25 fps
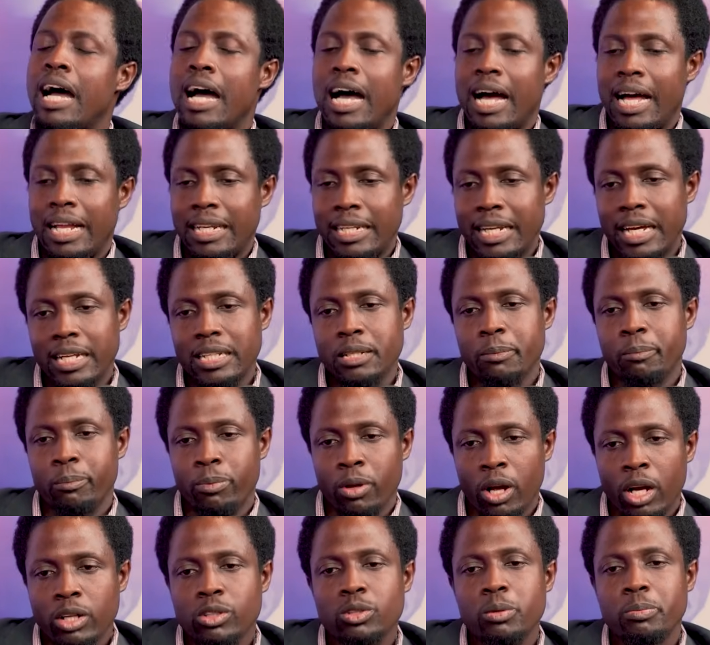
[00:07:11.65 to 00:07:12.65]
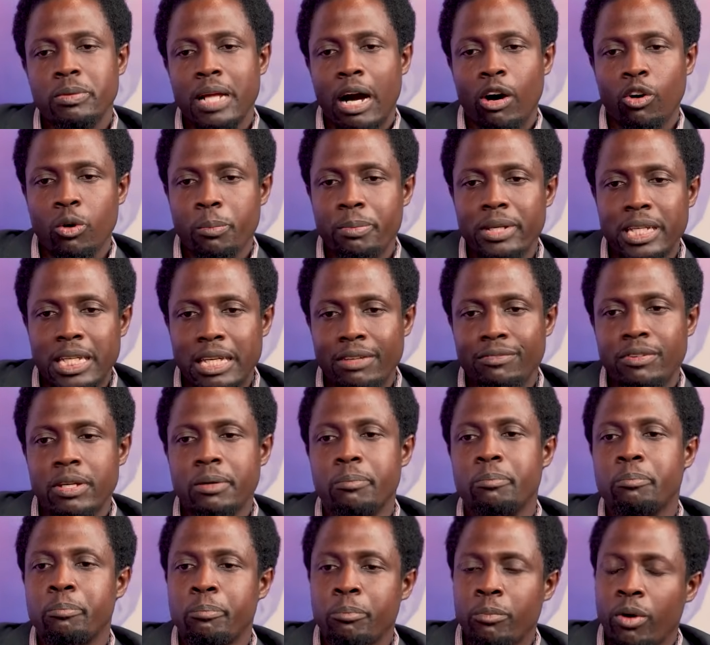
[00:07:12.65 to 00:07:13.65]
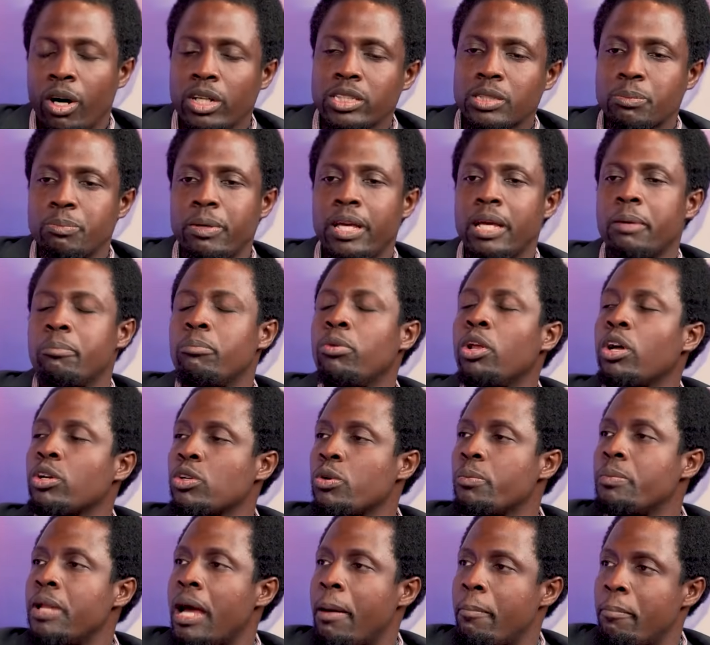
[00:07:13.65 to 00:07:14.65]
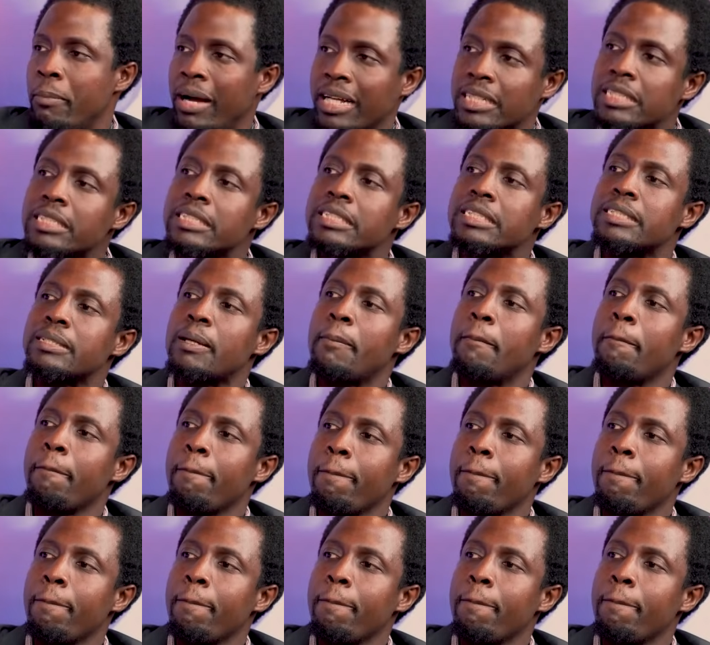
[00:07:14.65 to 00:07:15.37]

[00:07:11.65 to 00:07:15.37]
And then the blood group that we'll be giving must be a blood group that matches.